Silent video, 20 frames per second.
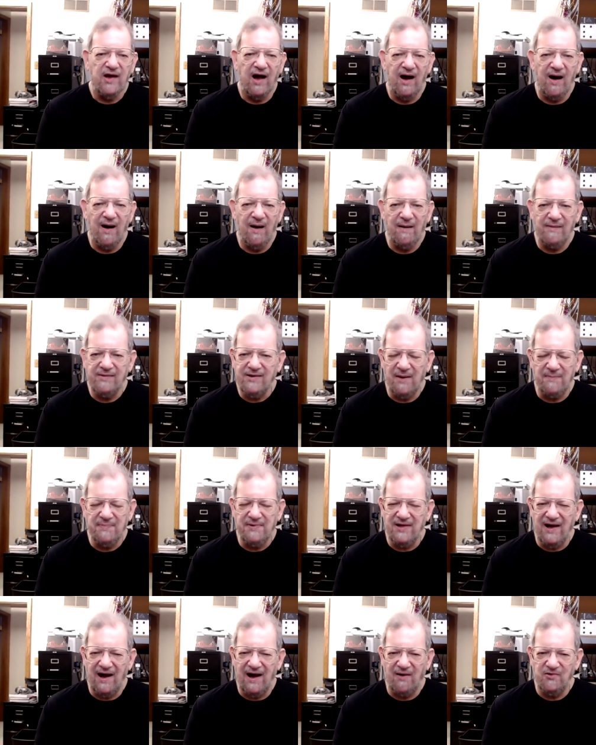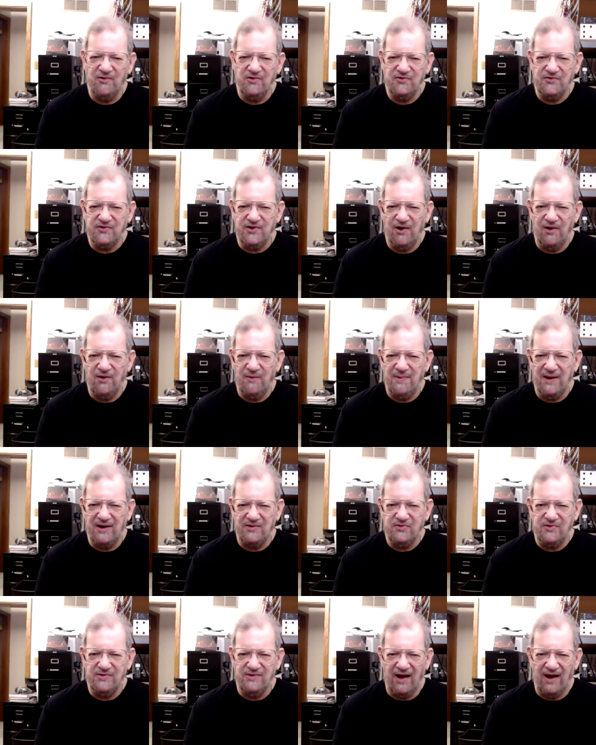uh, a couple hours ago,
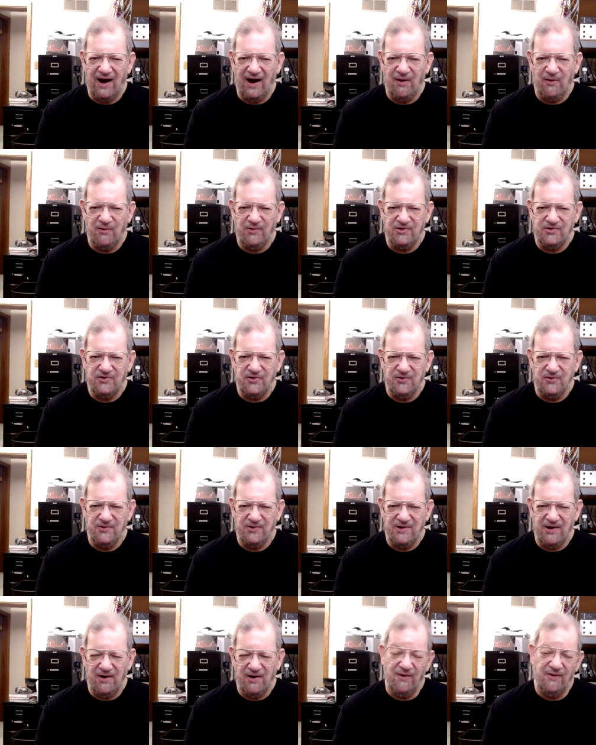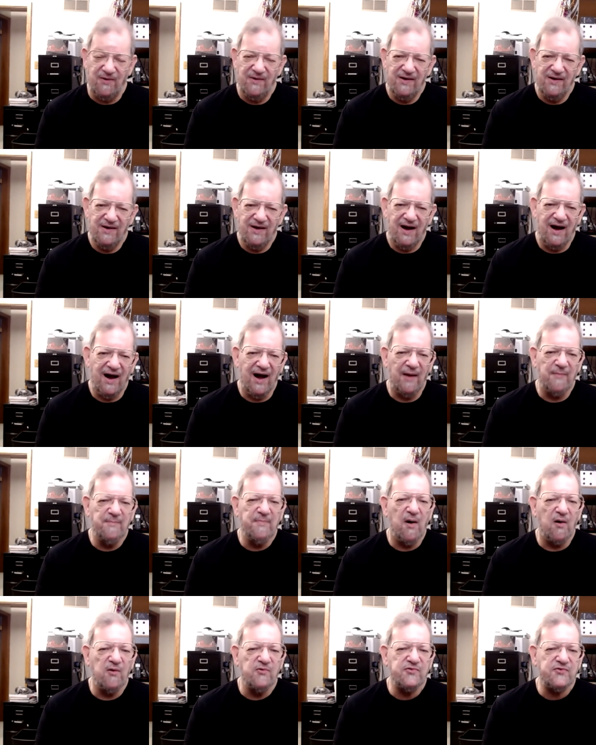about an hour or two ago, I
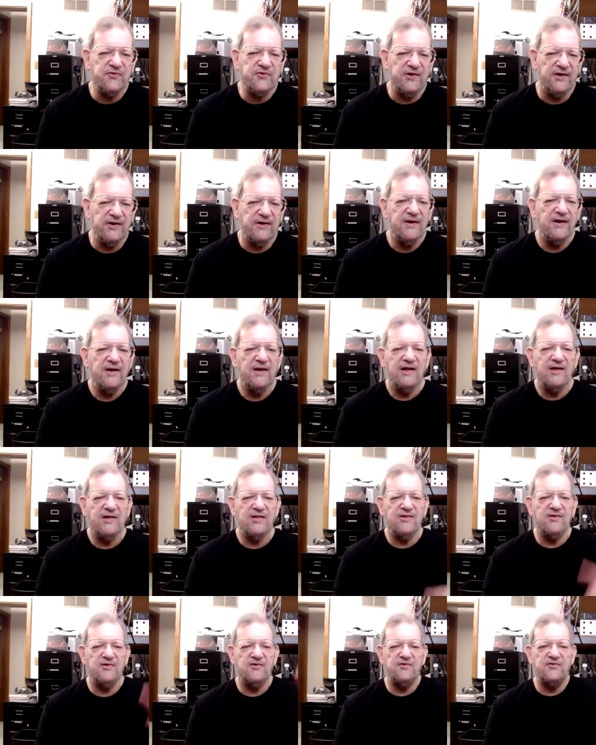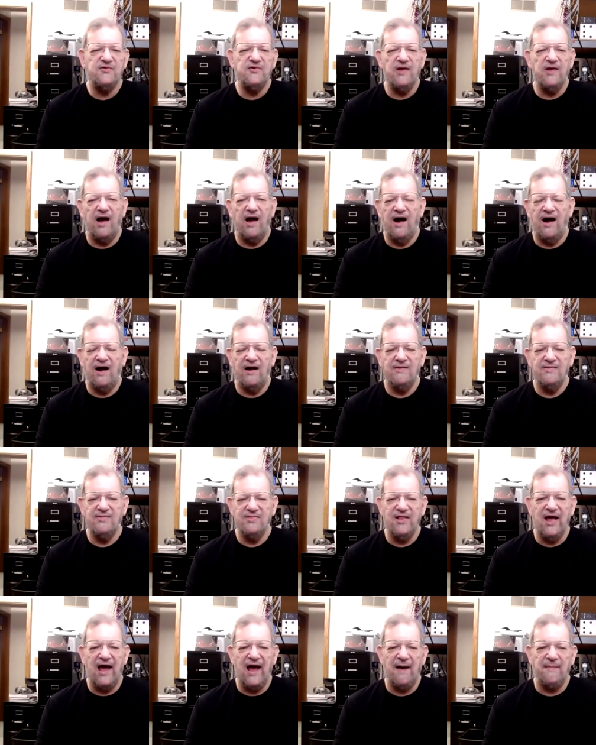posted uh,
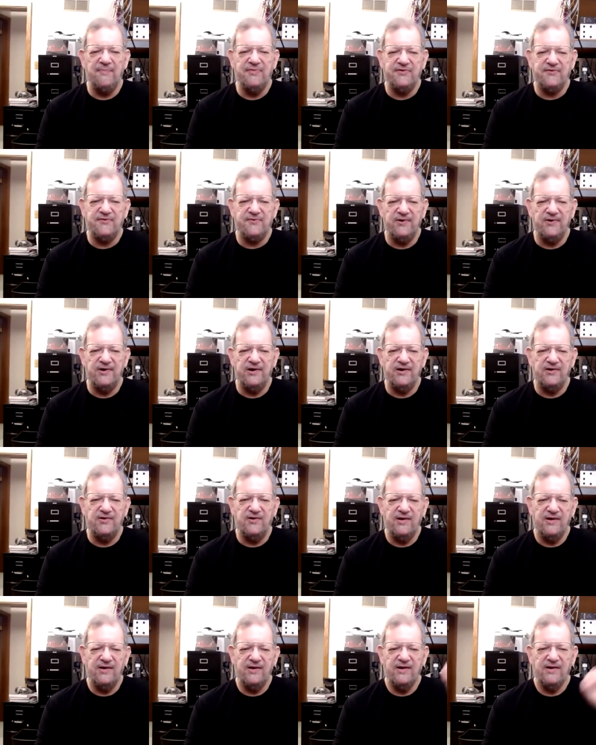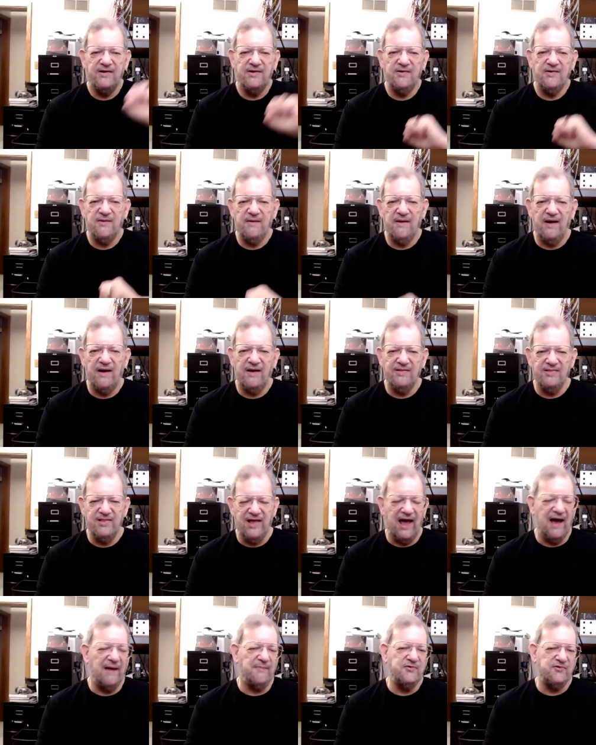lab three
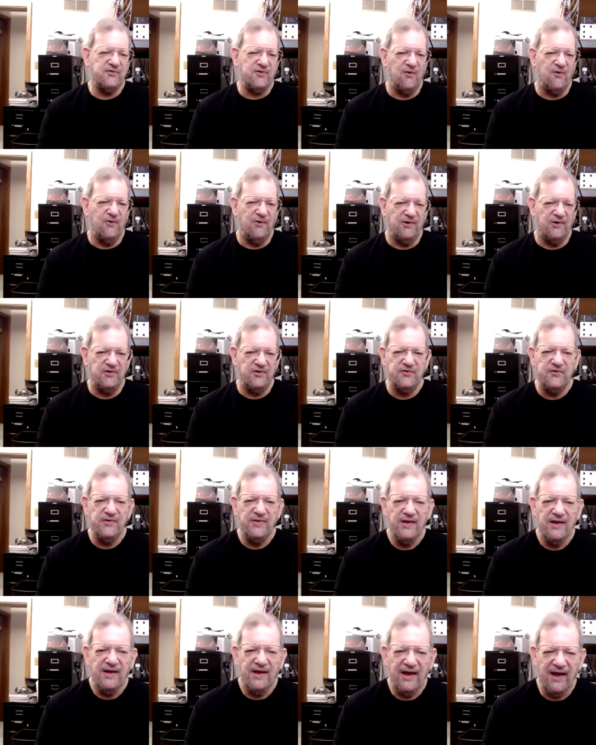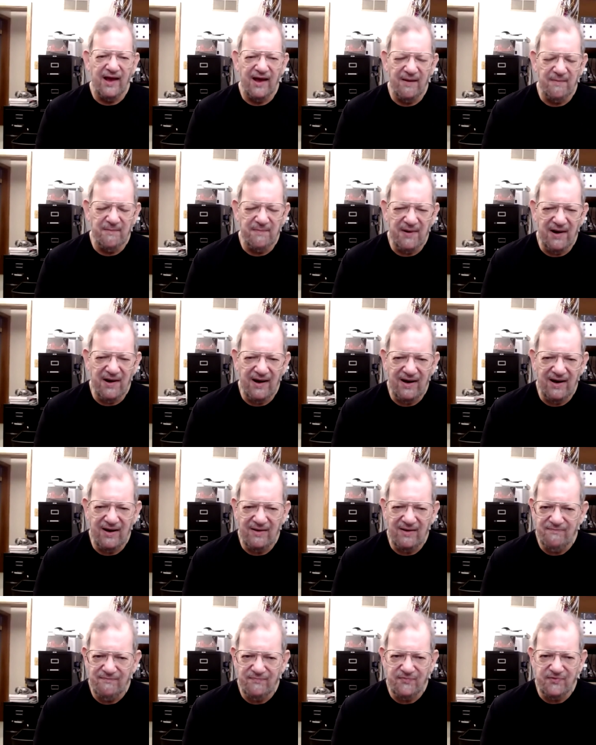lab scores. And
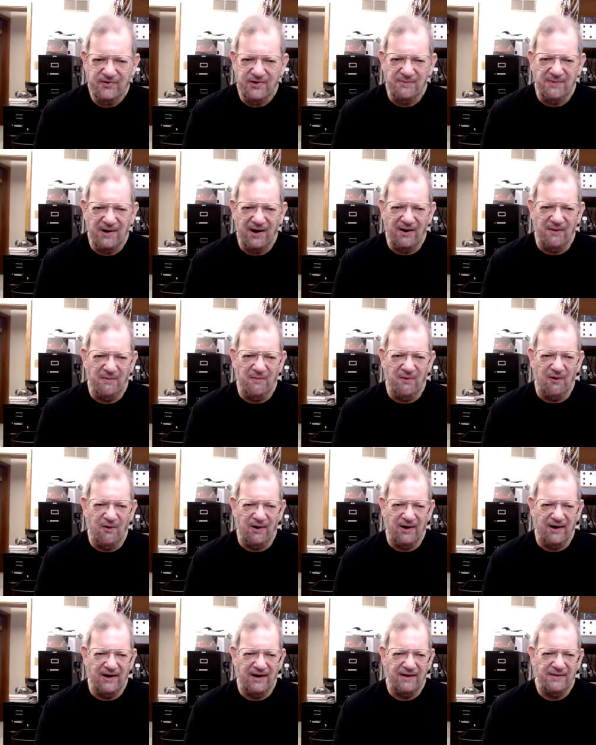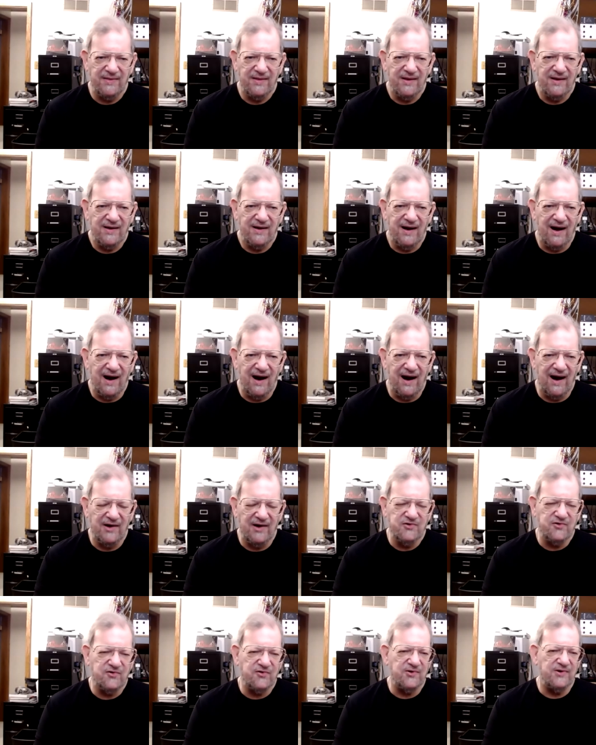by tomorrow morning,
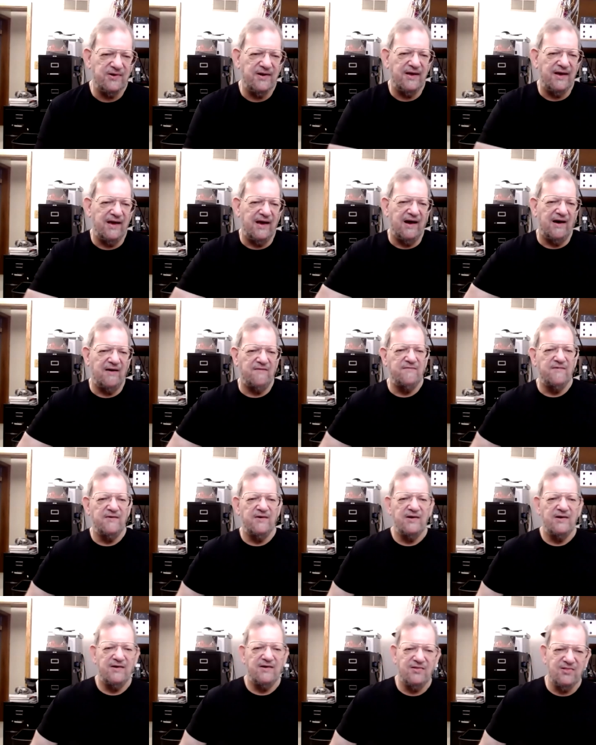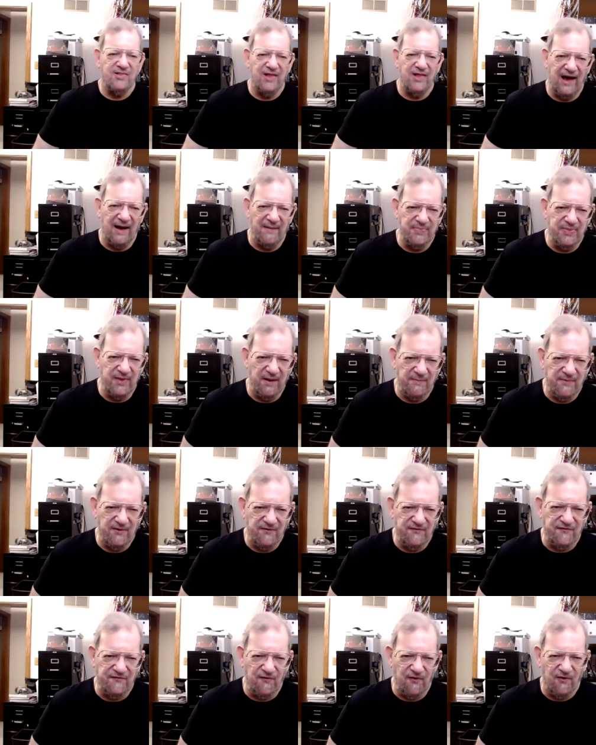I should have lab
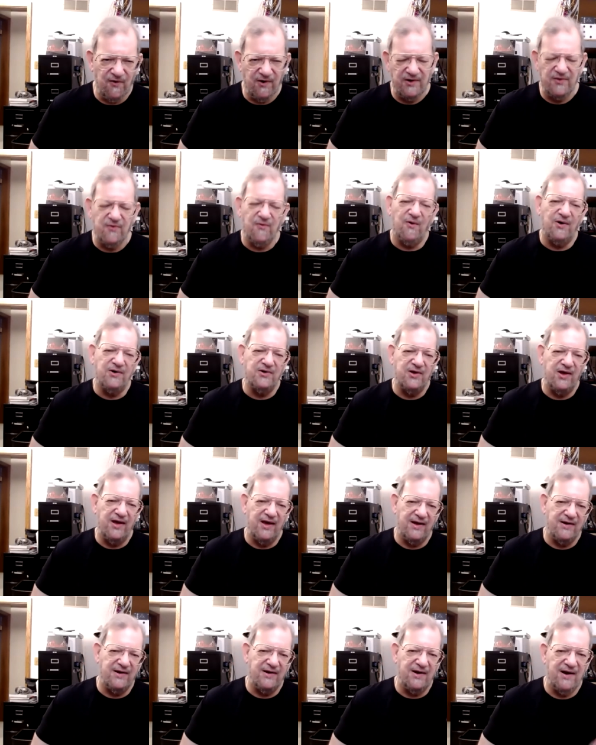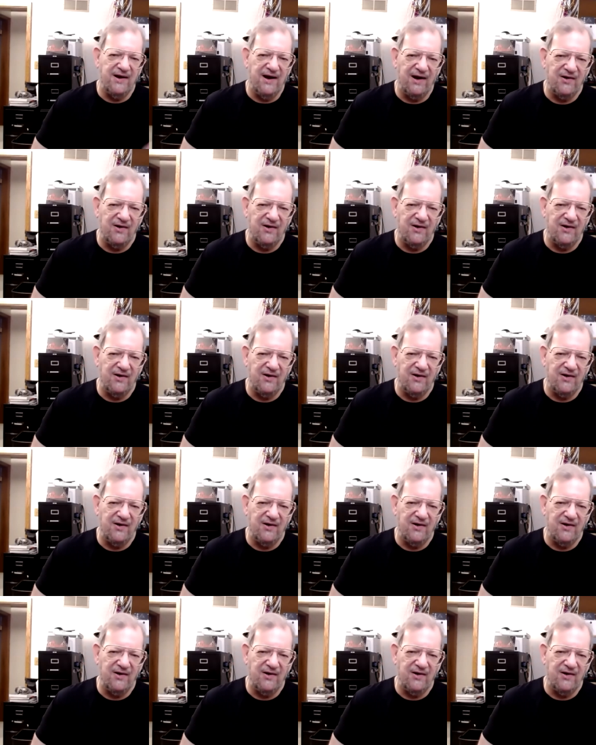number four, the one you handed